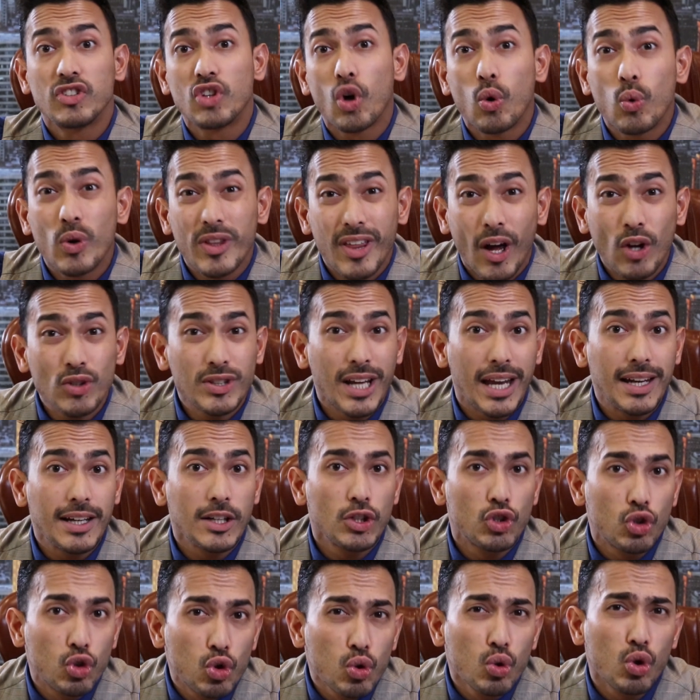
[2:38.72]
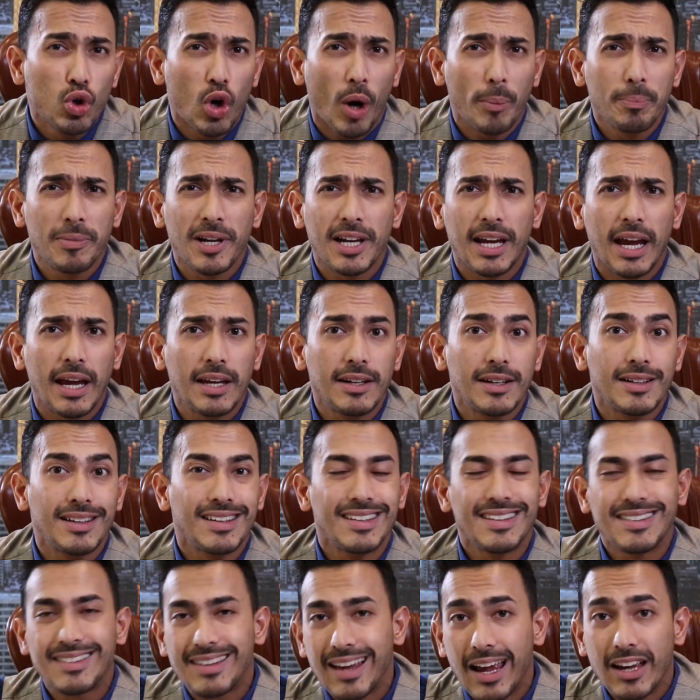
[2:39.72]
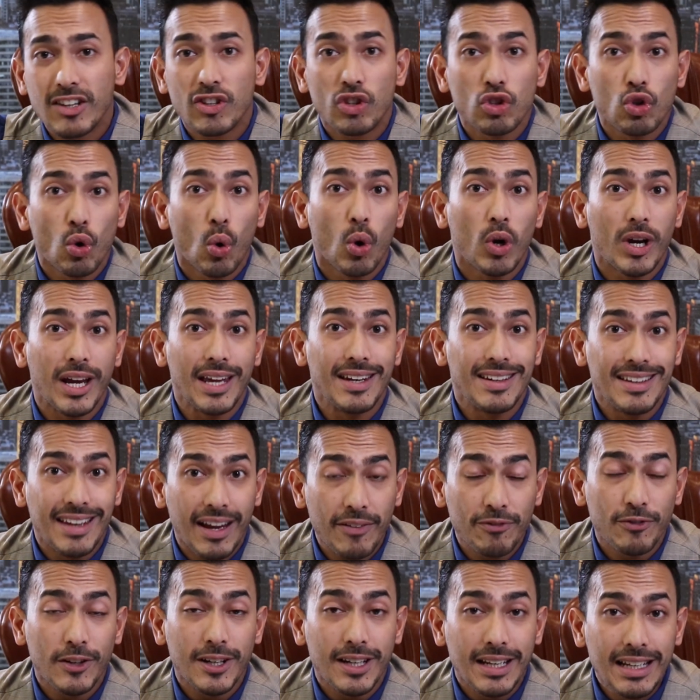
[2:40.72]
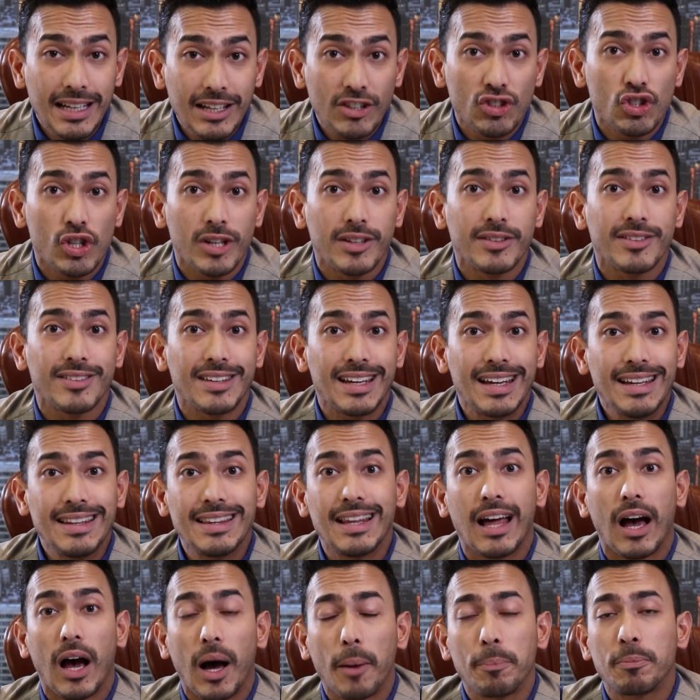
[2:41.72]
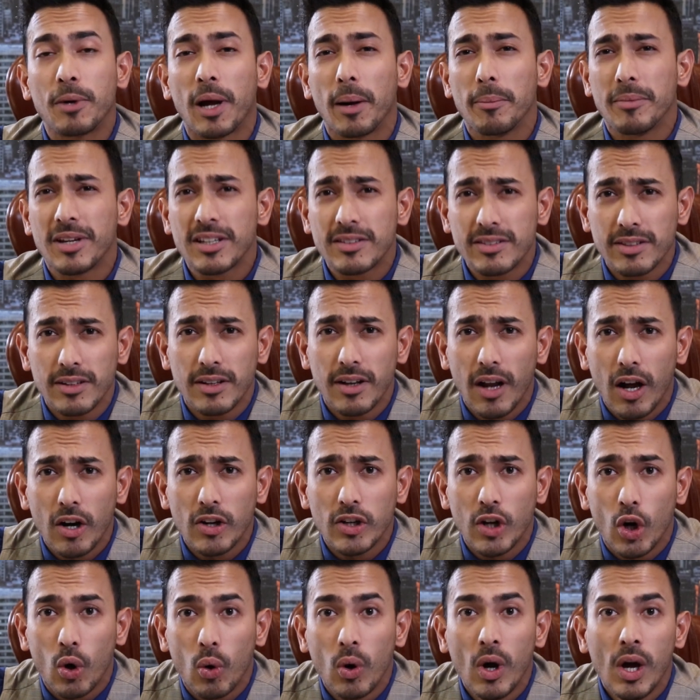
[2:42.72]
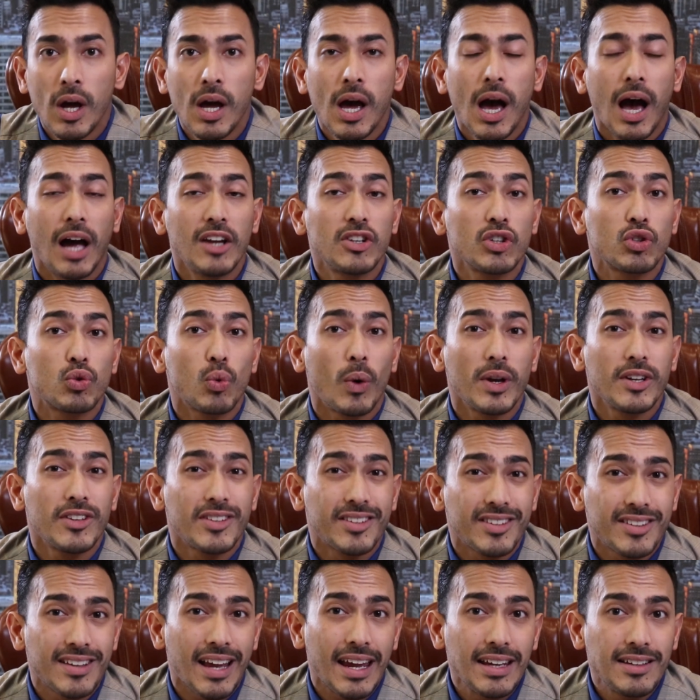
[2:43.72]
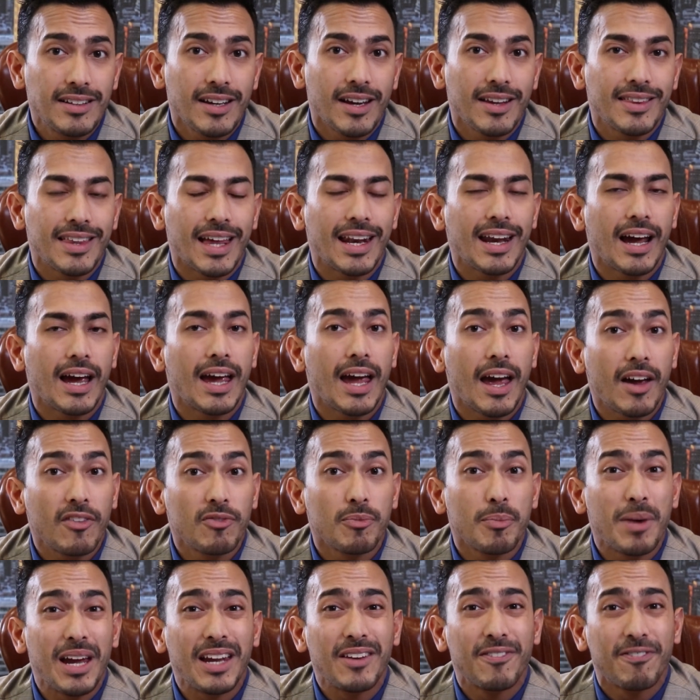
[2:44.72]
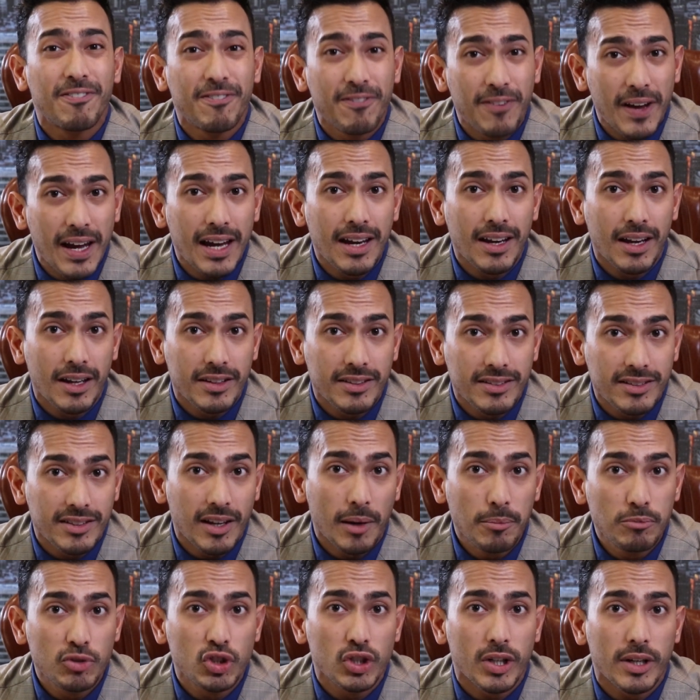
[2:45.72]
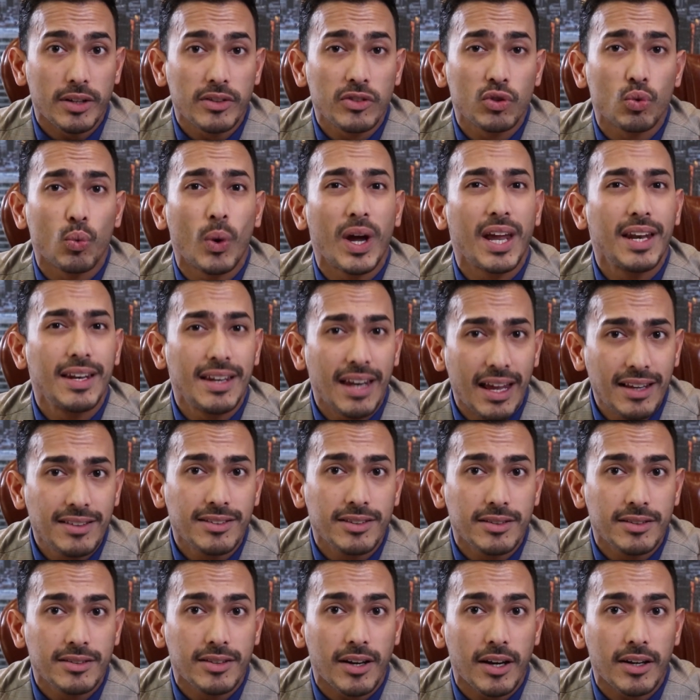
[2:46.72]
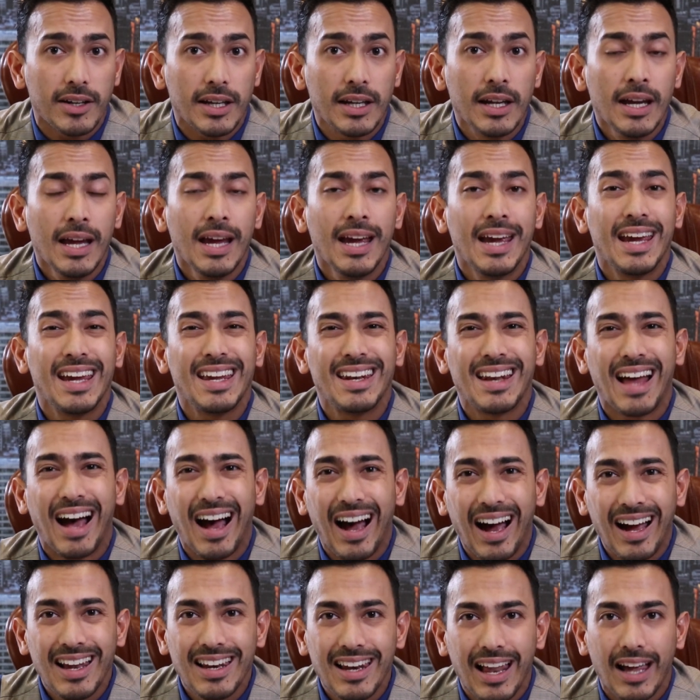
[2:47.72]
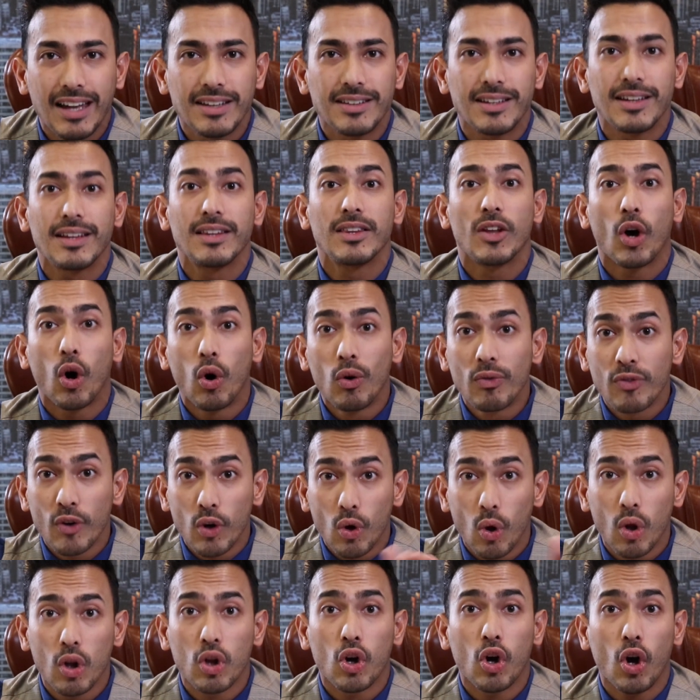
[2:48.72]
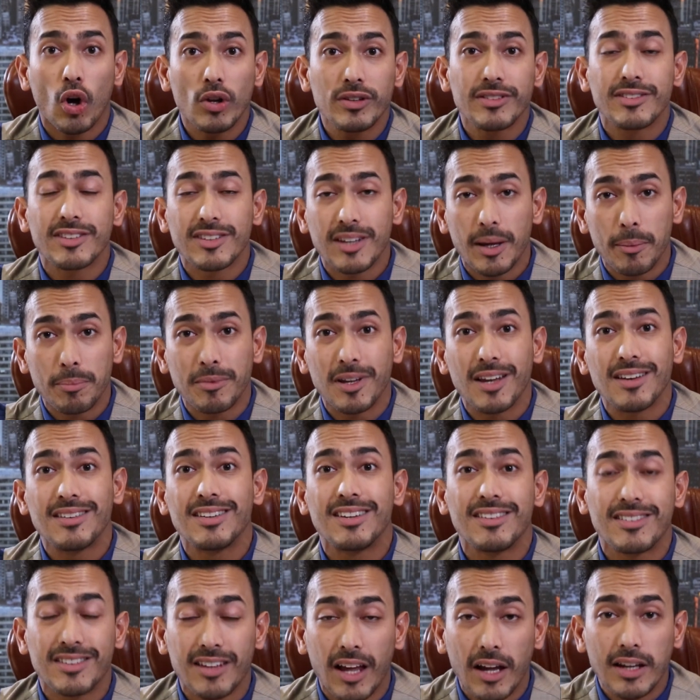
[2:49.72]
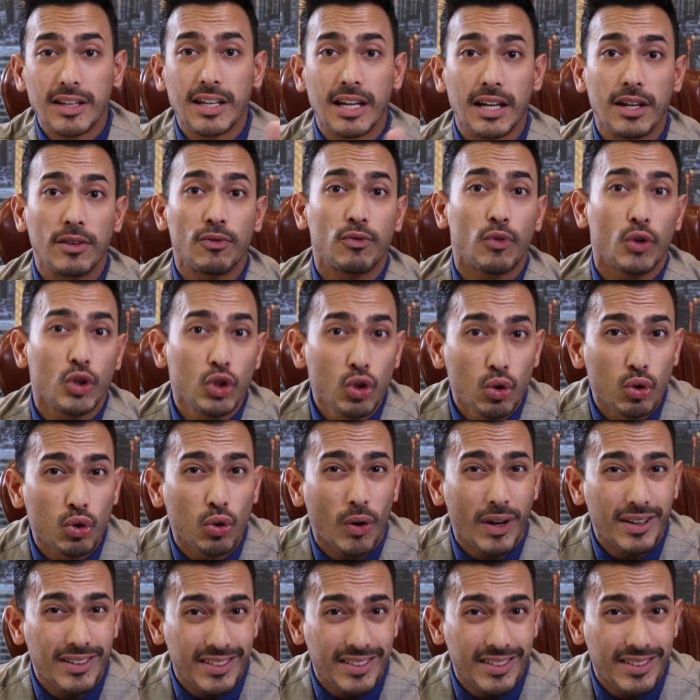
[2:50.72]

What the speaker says: So without getting too complicated in tax talk and definitions in the upcoming scenario, I just want to state here that I have made fair assumptions where necessary in highlighting the overall concept and designing it for you to